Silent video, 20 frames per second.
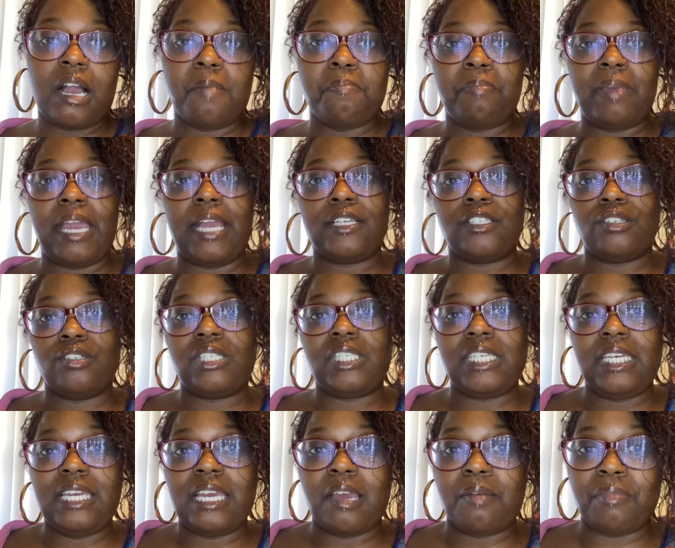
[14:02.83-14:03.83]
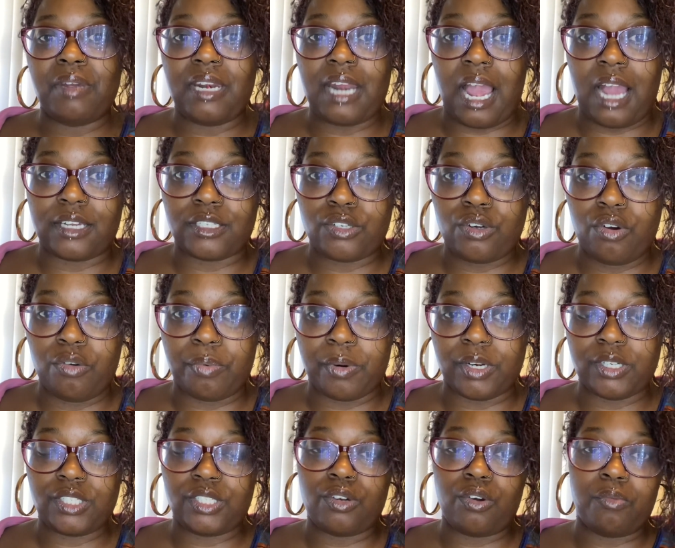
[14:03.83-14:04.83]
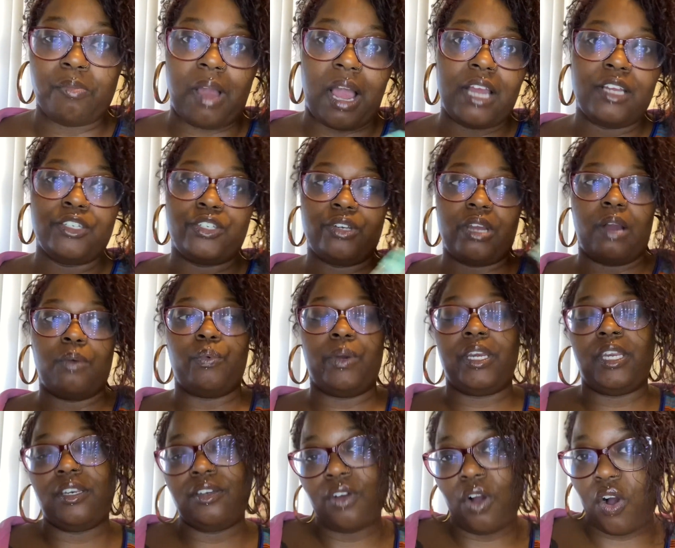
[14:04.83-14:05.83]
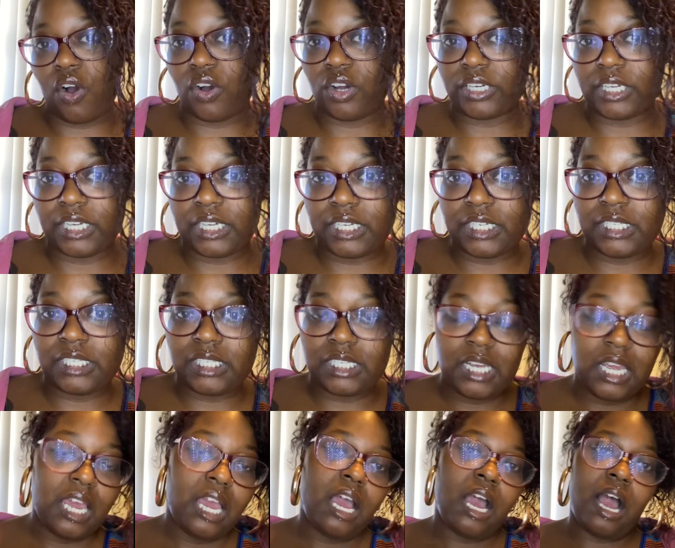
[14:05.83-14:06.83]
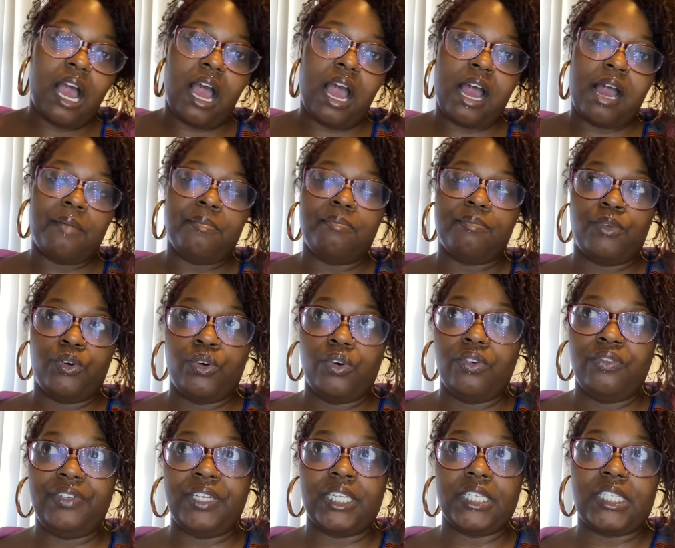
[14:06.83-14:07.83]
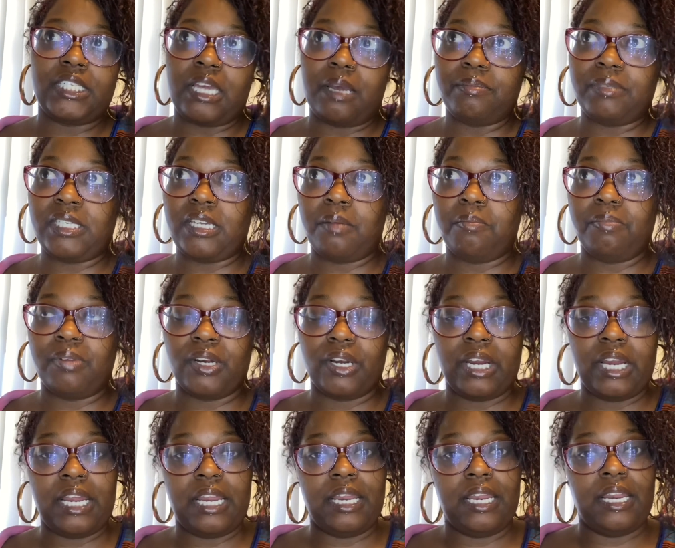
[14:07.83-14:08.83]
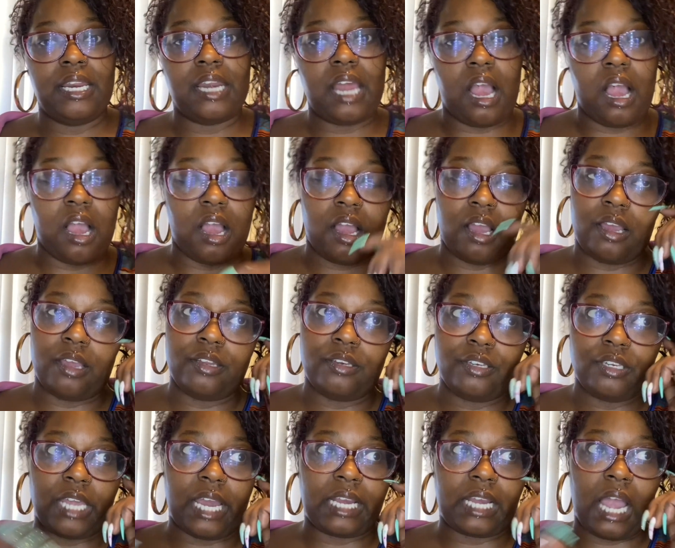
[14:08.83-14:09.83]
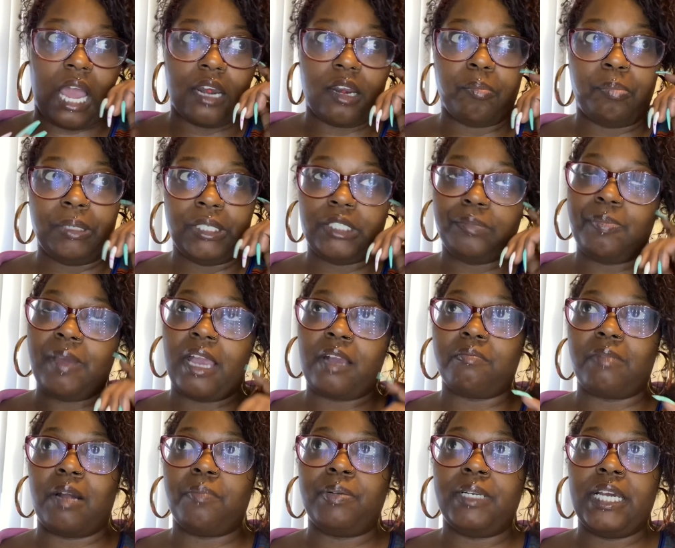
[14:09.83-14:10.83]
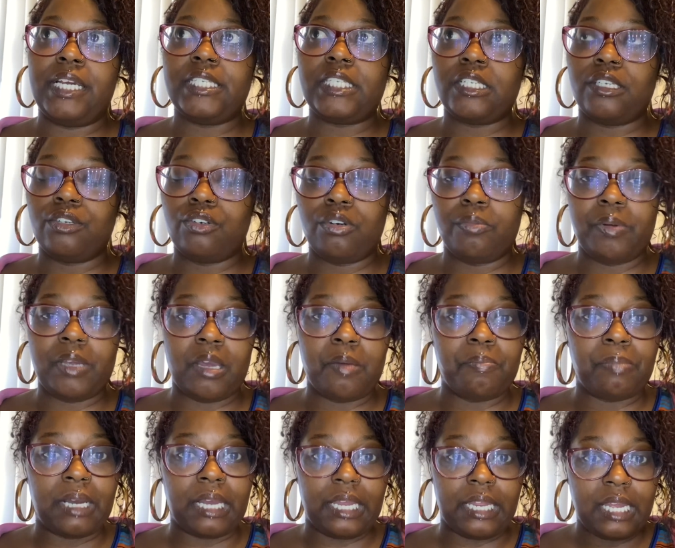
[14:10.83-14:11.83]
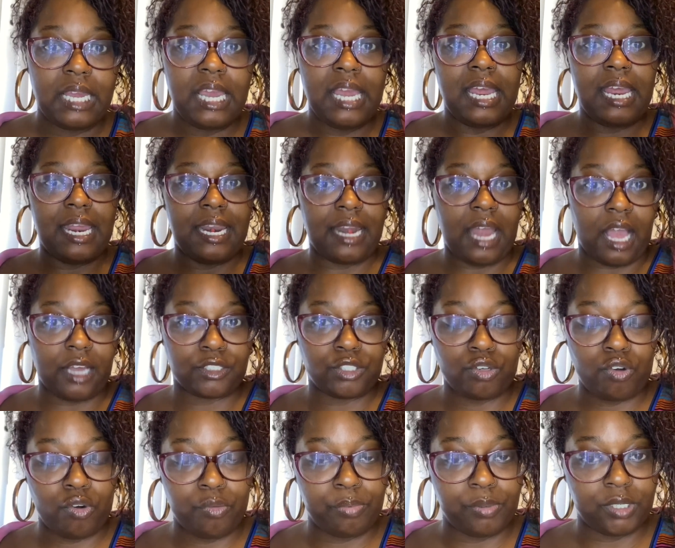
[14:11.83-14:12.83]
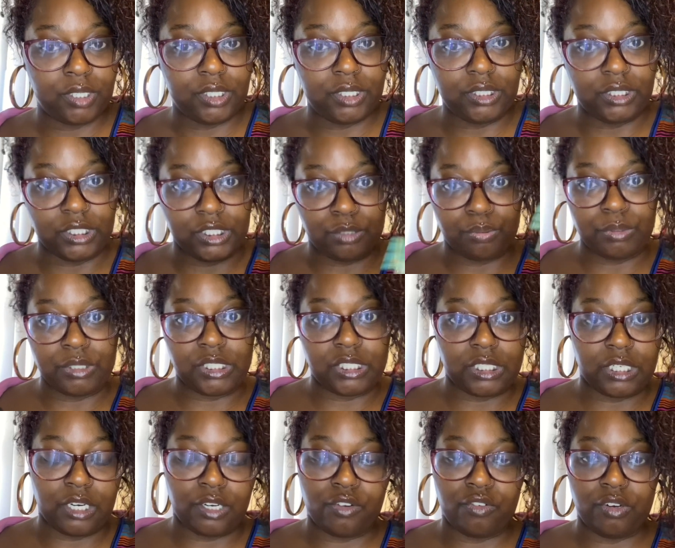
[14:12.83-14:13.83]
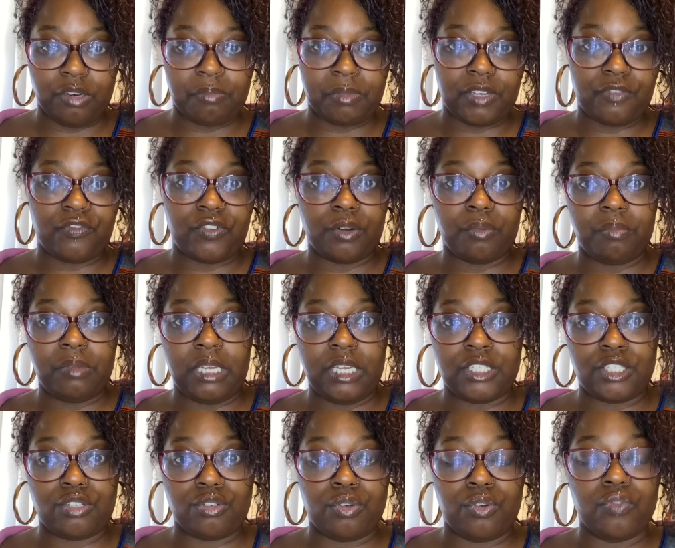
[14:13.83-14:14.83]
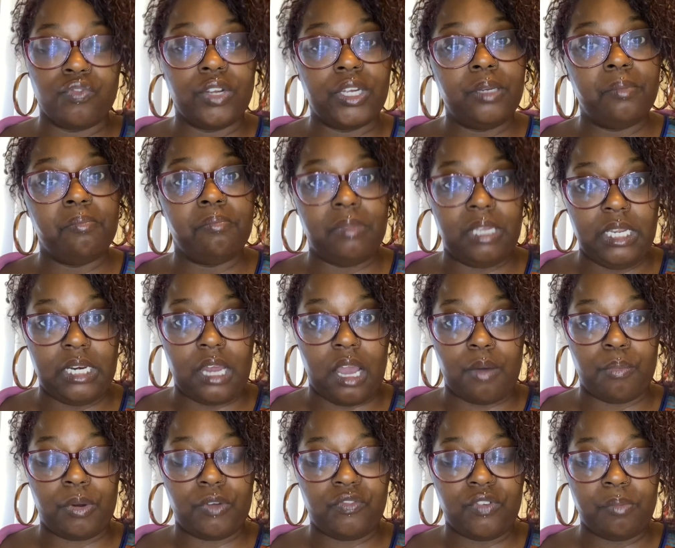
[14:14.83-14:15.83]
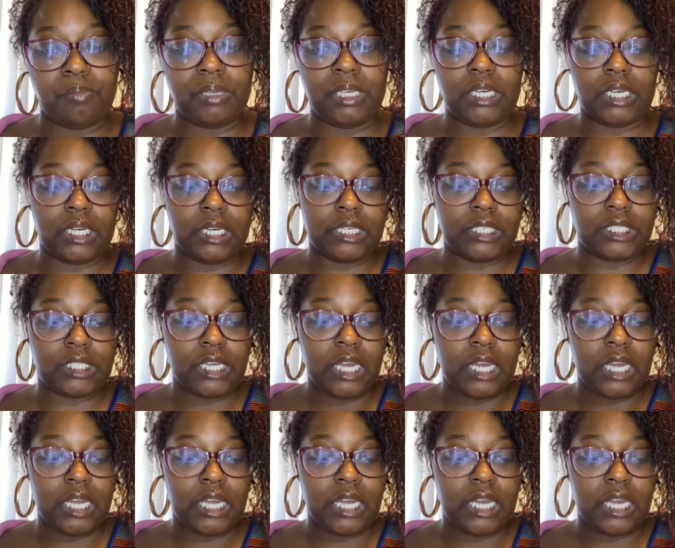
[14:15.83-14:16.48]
back to see him in October. So mind you, I went in August, I moved in September, and that kind of pushed back my plans a little bit. But in October, this was the agreement for me to meet up with him, because